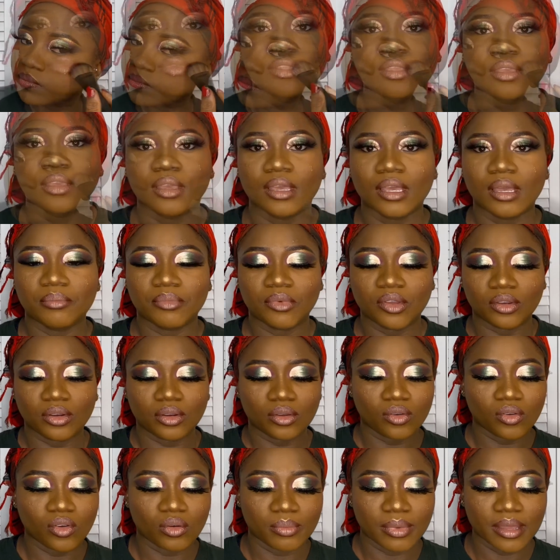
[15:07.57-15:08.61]
I'm gonna go
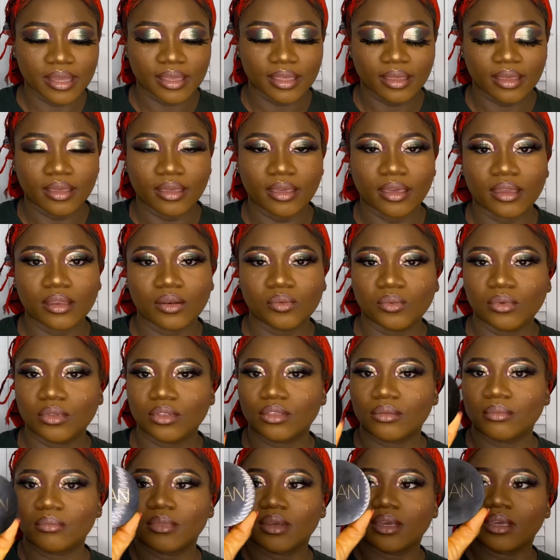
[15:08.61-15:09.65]
back again with
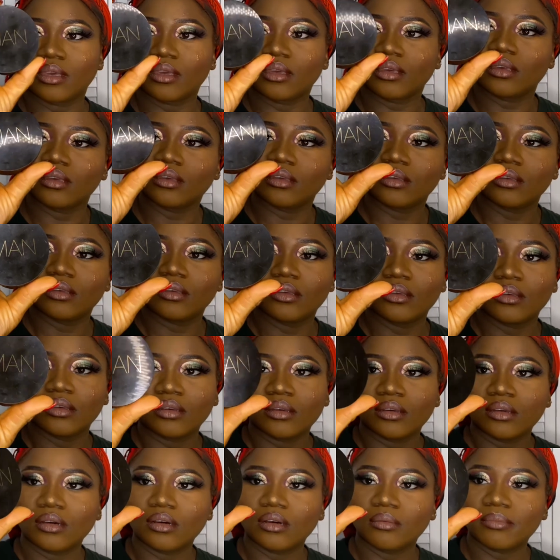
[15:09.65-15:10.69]
my
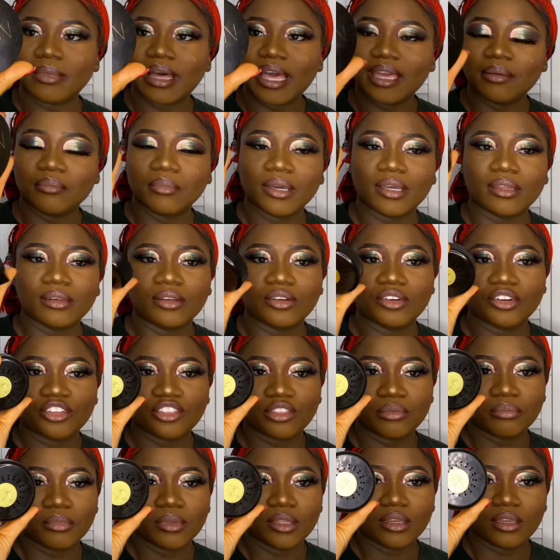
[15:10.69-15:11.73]
Iman Earth
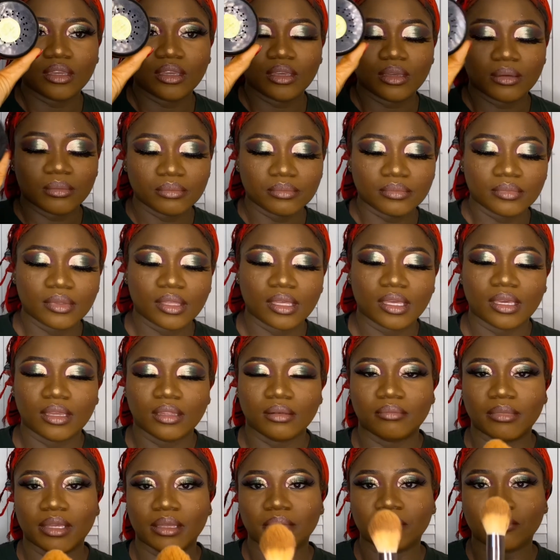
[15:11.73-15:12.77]
Medium and my
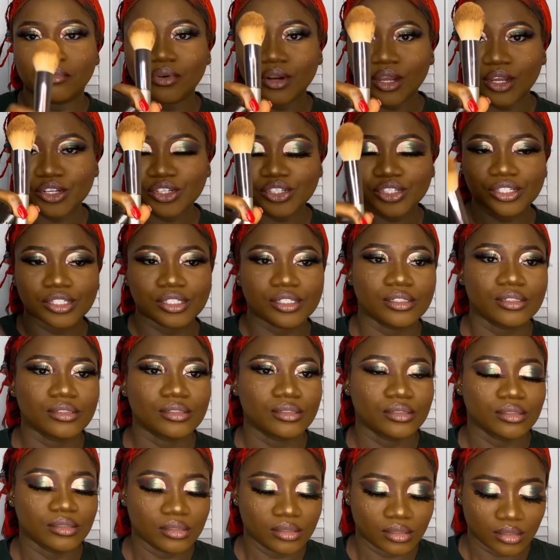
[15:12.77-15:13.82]
brush
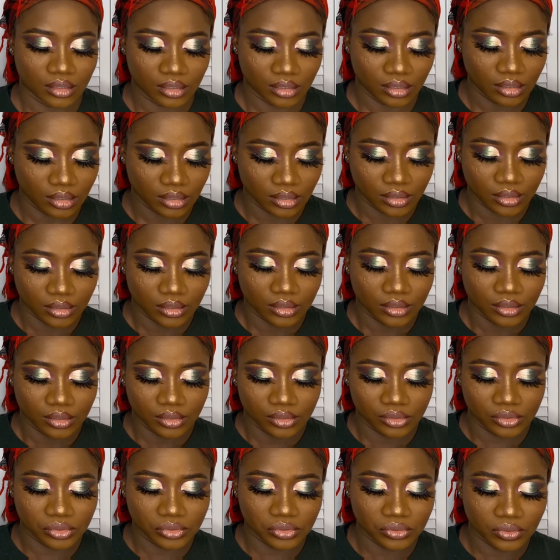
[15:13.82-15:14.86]
to
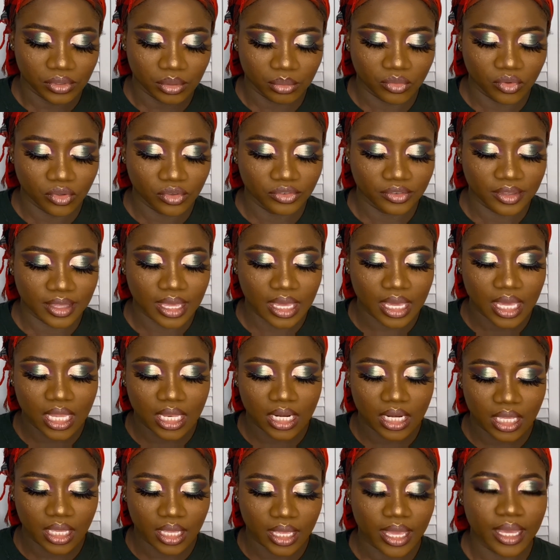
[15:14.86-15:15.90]
remove any
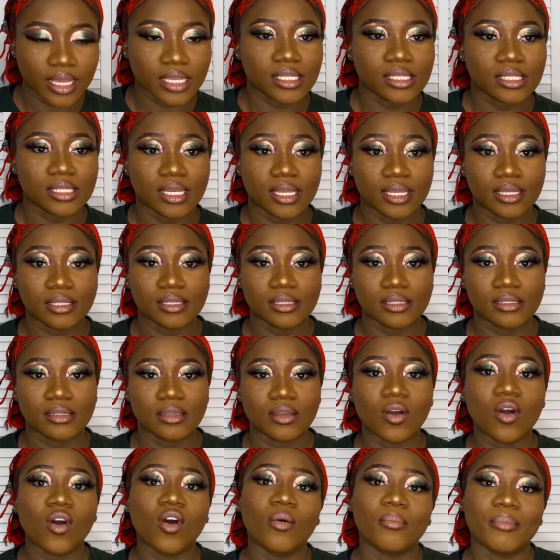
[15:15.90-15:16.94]
excess on
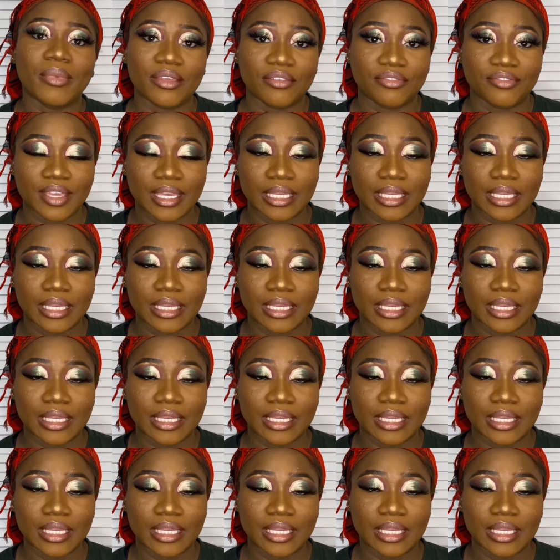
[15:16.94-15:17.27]
my face.